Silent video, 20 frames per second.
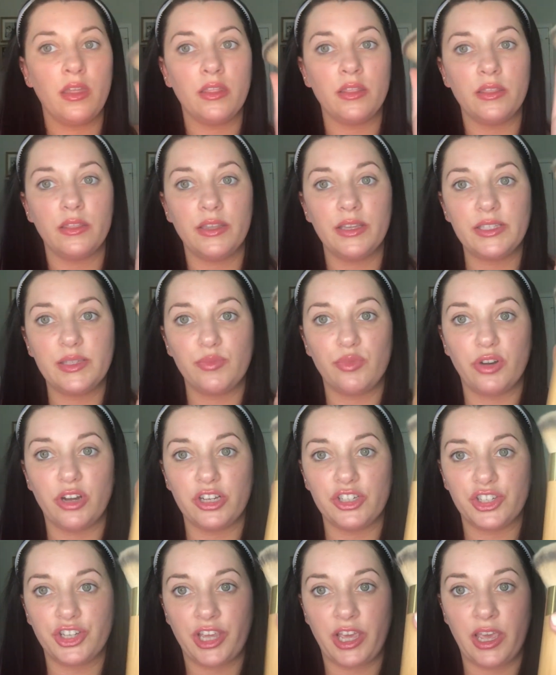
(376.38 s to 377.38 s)
This
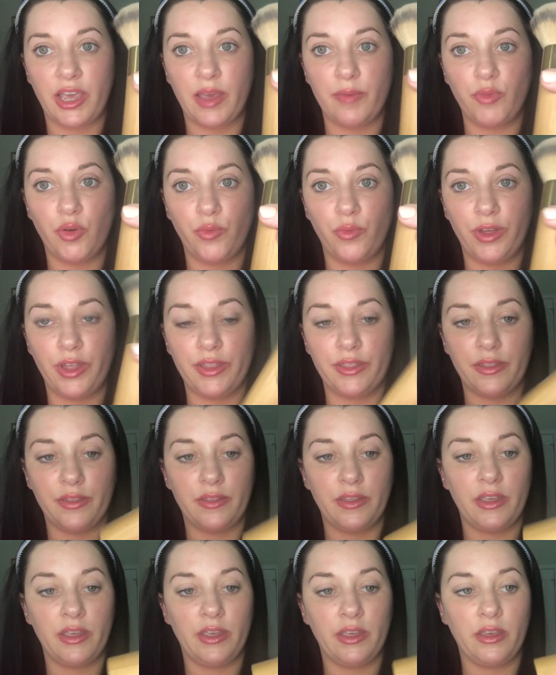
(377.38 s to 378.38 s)
brush came with
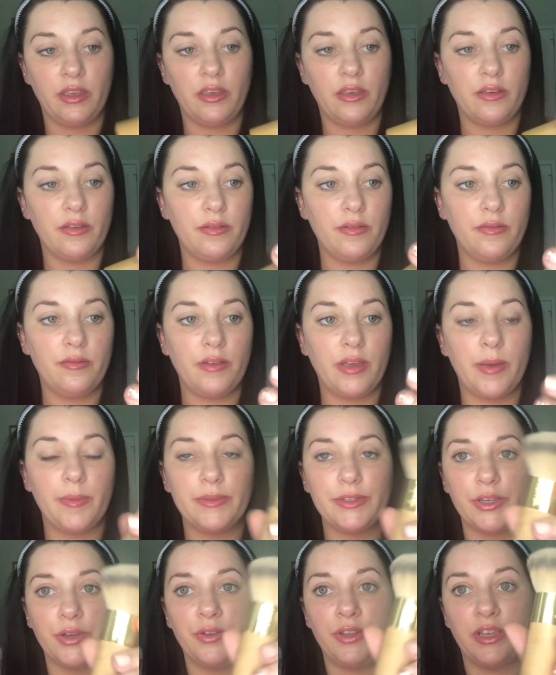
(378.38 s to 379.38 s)
the
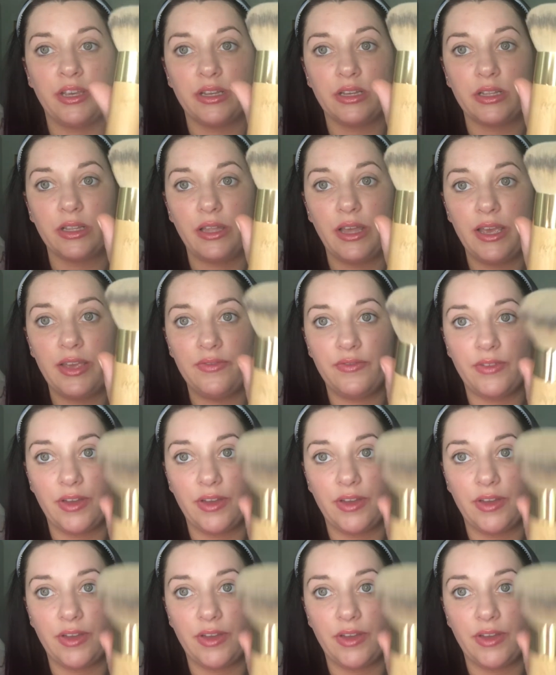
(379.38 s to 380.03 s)
Amazonian Clay